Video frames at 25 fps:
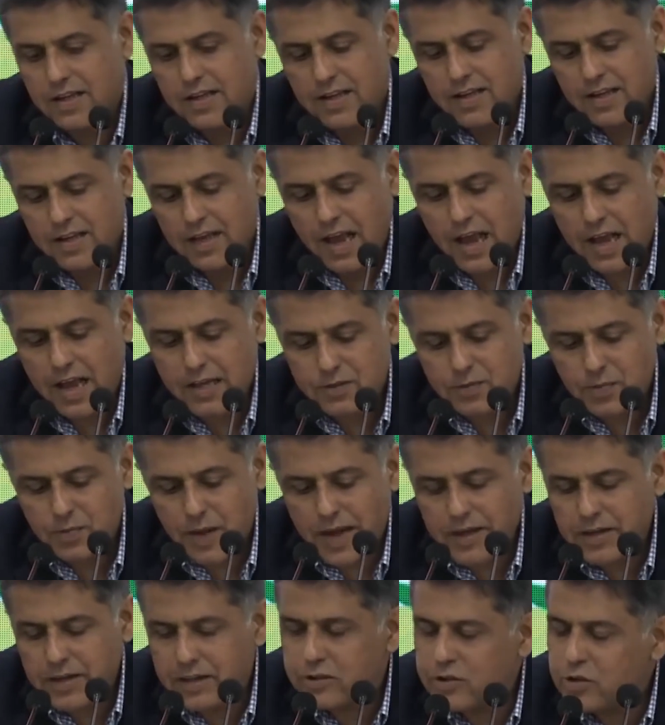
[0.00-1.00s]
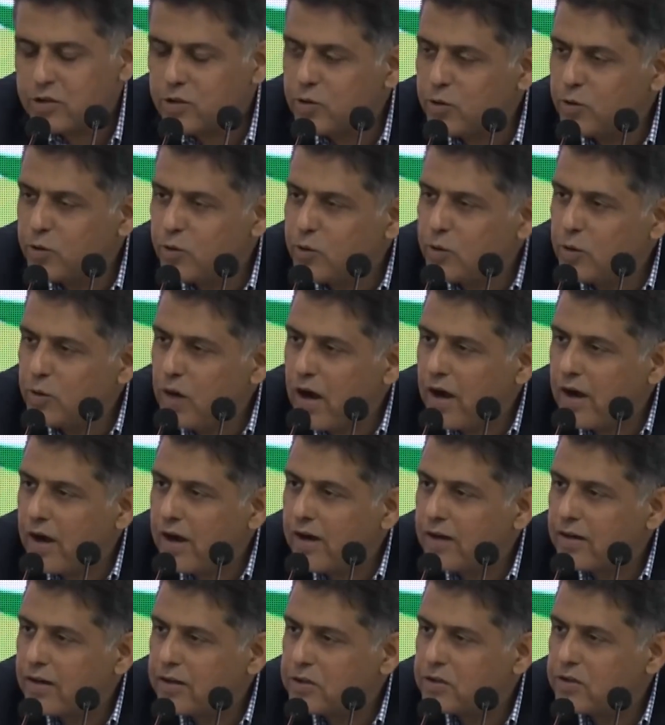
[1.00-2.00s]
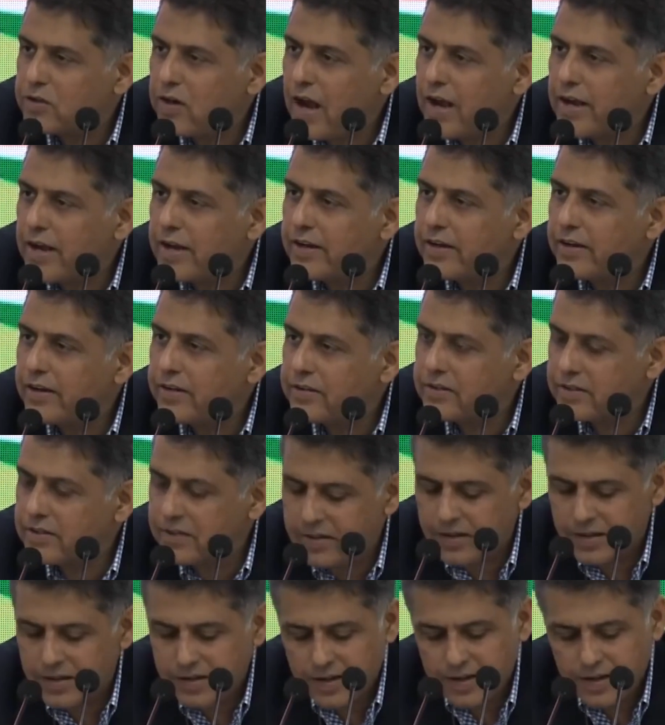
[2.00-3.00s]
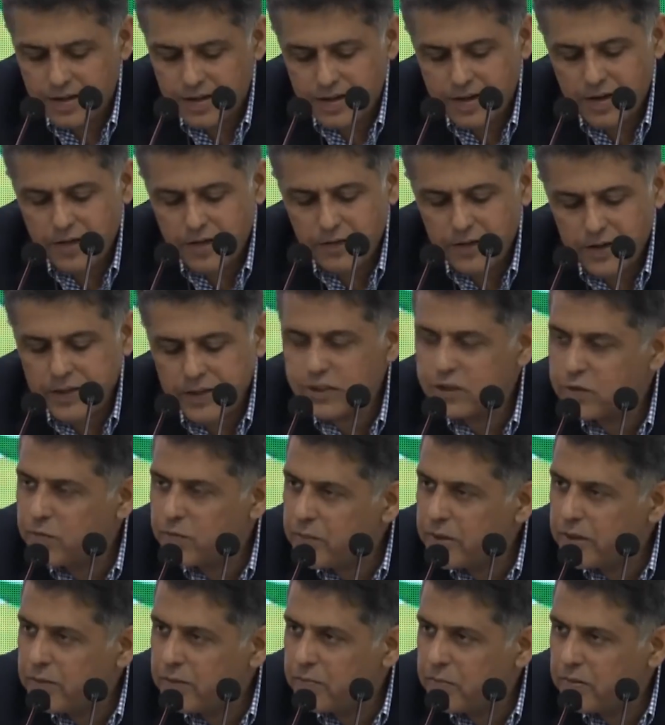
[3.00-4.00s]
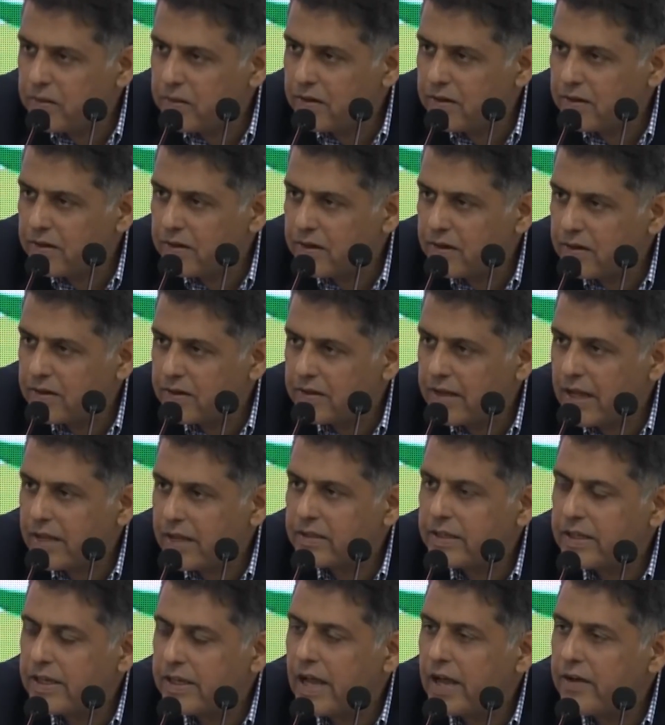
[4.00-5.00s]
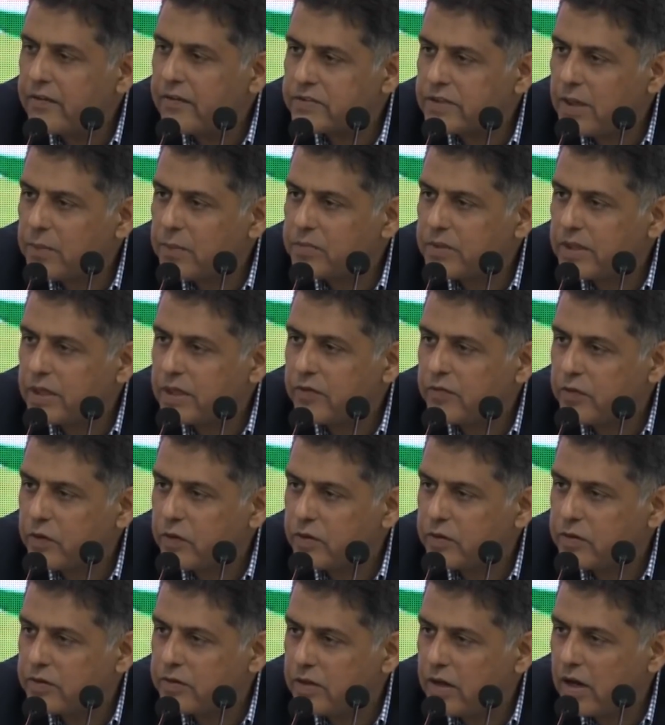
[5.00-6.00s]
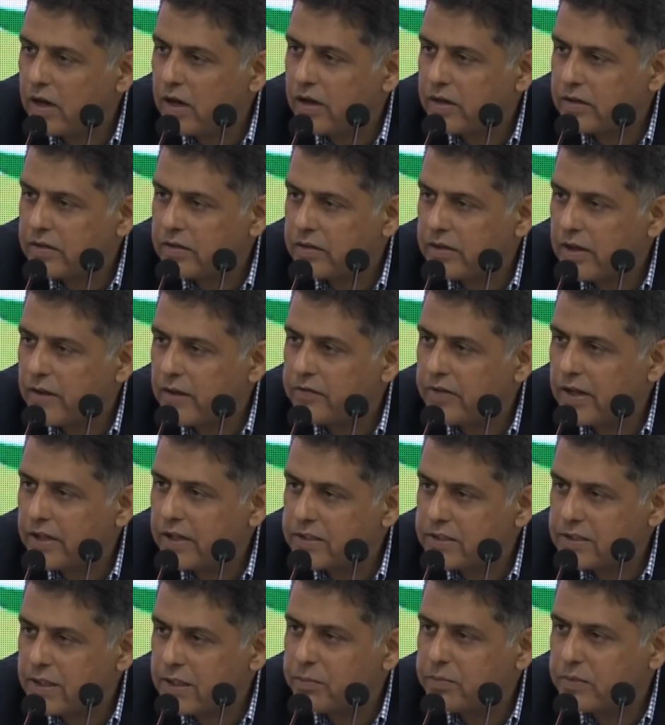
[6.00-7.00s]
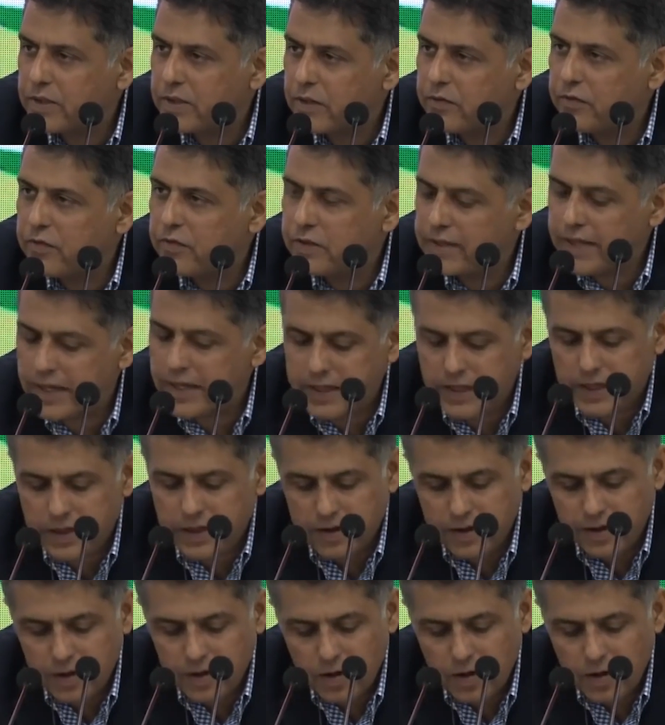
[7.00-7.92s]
has managed to uh, try and convince people that they have something for, uh, they have done something for Delhi,